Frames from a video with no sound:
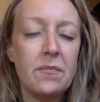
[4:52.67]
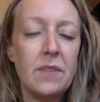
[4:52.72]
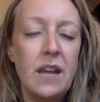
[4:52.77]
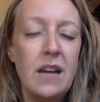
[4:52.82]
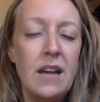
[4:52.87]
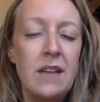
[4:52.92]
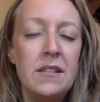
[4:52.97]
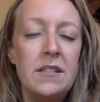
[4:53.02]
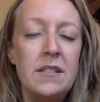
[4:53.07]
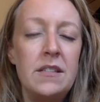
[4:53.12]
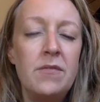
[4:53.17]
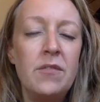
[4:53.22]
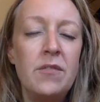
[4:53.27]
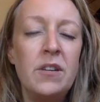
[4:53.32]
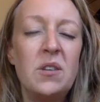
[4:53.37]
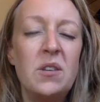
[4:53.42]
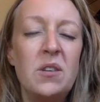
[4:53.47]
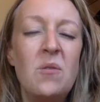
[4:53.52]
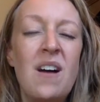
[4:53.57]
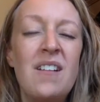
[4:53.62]
has a
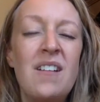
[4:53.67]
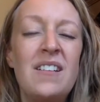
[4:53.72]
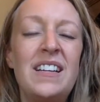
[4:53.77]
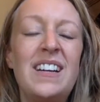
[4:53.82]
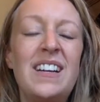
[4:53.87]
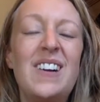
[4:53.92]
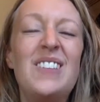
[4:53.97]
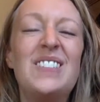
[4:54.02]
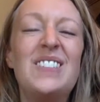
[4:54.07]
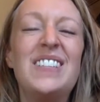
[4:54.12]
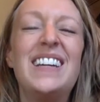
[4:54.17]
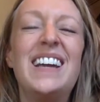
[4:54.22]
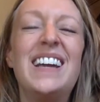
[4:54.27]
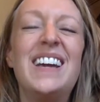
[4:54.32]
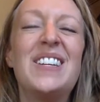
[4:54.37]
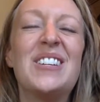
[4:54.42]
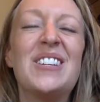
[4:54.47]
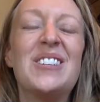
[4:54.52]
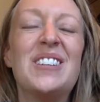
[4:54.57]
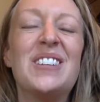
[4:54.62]
different quality
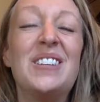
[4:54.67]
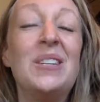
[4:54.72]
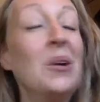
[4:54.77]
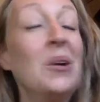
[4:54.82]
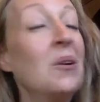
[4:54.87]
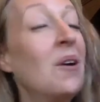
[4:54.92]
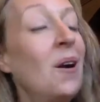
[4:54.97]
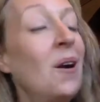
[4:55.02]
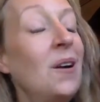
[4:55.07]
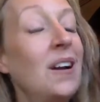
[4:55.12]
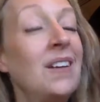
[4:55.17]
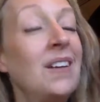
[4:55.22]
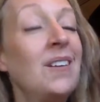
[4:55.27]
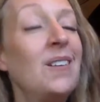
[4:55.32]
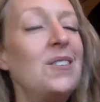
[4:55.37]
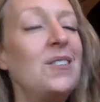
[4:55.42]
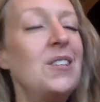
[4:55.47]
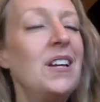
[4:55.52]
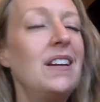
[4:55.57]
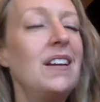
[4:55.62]
altogether than your heart
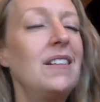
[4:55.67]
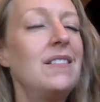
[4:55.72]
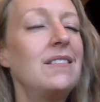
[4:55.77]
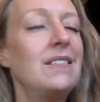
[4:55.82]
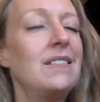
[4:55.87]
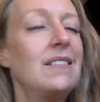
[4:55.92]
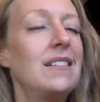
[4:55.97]
energy.